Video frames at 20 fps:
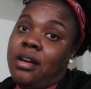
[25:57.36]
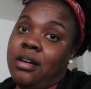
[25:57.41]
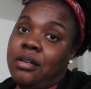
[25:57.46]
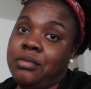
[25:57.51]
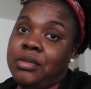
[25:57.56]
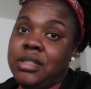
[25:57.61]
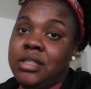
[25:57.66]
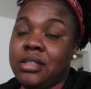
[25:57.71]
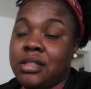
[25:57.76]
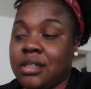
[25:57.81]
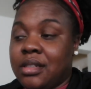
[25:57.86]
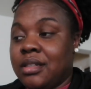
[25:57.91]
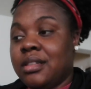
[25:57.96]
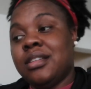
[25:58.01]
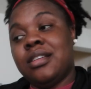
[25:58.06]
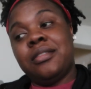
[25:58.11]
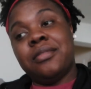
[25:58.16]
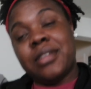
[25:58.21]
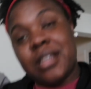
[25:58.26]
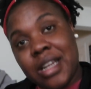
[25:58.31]
Uh, we're just gonna
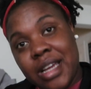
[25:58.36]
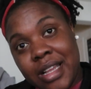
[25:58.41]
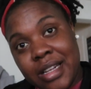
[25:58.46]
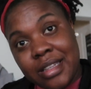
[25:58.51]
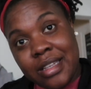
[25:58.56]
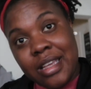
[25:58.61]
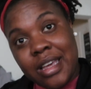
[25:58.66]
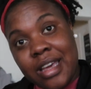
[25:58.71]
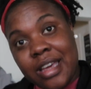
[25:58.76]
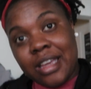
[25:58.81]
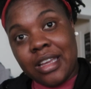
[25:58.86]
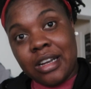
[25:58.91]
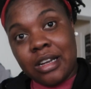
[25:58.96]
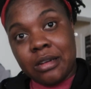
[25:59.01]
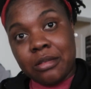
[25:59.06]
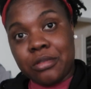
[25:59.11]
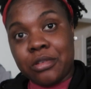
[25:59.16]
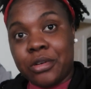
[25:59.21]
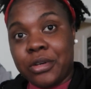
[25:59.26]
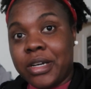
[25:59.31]
leave it at that, and
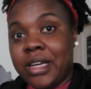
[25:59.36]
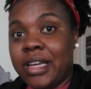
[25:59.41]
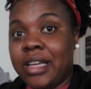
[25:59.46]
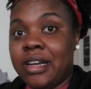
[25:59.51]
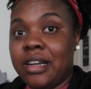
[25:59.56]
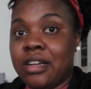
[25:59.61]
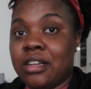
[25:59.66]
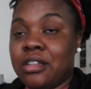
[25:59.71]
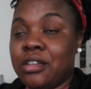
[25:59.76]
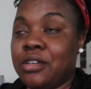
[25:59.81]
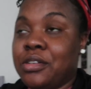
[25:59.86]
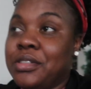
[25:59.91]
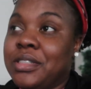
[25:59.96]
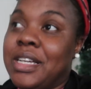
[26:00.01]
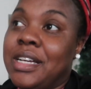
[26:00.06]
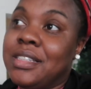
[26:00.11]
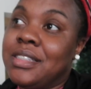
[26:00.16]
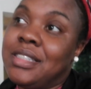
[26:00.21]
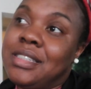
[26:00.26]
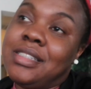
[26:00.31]
I'm gonna go ahead and close
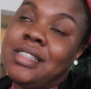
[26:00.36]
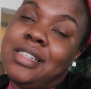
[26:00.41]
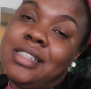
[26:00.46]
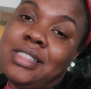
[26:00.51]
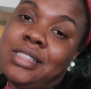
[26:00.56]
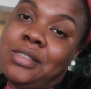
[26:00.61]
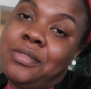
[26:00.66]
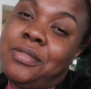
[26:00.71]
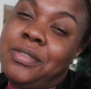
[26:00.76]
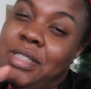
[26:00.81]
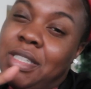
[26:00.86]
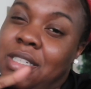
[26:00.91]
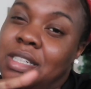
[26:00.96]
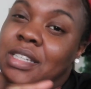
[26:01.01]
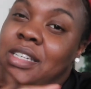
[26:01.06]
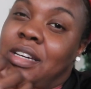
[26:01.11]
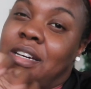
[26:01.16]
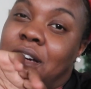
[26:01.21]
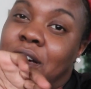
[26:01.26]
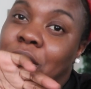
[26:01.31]
out today's
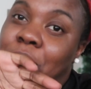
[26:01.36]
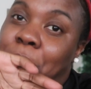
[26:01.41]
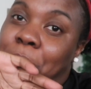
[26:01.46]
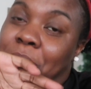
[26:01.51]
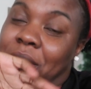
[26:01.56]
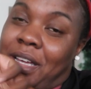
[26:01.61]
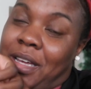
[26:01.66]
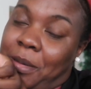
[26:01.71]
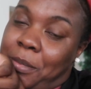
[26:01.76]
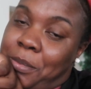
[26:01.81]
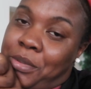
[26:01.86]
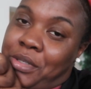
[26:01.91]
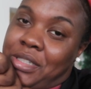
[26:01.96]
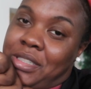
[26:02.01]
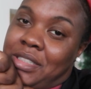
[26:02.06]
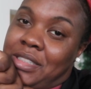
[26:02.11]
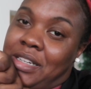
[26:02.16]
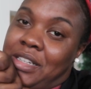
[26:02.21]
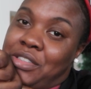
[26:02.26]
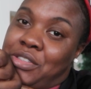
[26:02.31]
video. But I
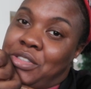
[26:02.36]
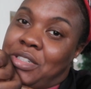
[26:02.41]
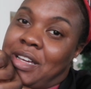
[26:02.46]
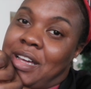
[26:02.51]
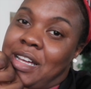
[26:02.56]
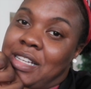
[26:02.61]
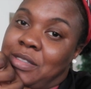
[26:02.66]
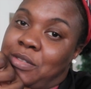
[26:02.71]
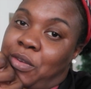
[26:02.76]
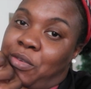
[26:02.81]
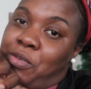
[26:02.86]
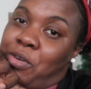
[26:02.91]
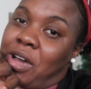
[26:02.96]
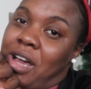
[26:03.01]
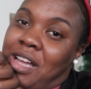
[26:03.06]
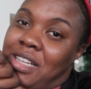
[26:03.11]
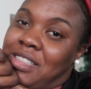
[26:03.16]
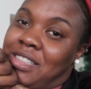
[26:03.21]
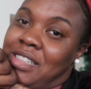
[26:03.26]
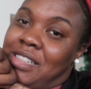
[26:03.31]
appreciate you guys for
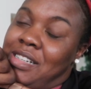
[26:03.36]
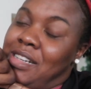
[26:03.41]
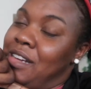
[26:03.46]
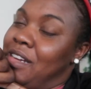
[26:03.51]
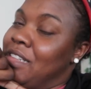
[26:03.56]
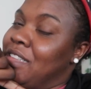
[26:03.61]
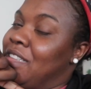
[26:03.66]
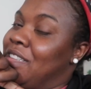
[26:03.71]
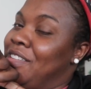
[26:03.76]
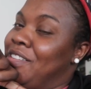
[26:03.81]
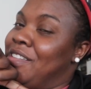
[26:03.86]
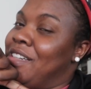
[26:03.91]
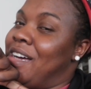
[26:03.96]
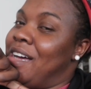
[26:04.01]
watching, and I'll see you